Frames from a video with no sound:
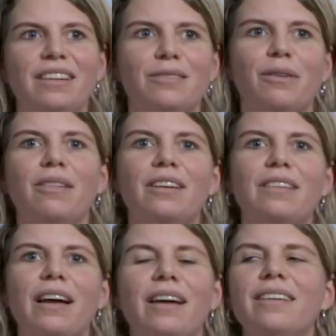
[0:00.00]
is rather
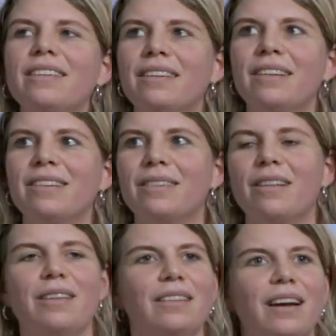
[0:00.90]

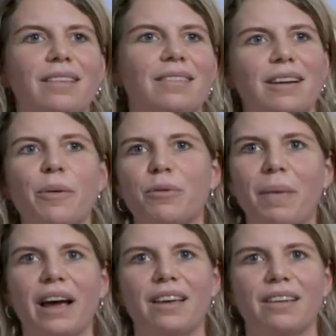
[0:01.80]
the thing that comes
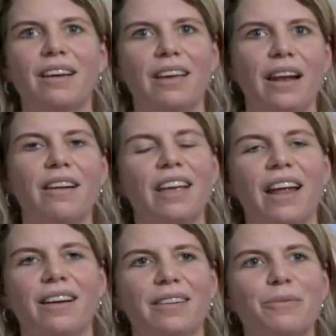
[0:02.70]
back again and
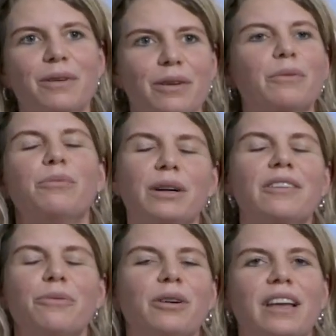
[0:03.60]
again when
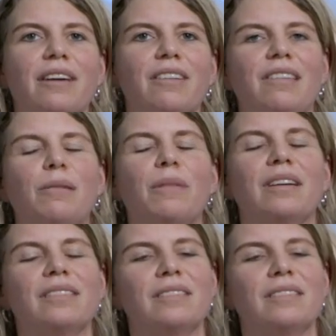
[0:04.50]
you work here at Sigma.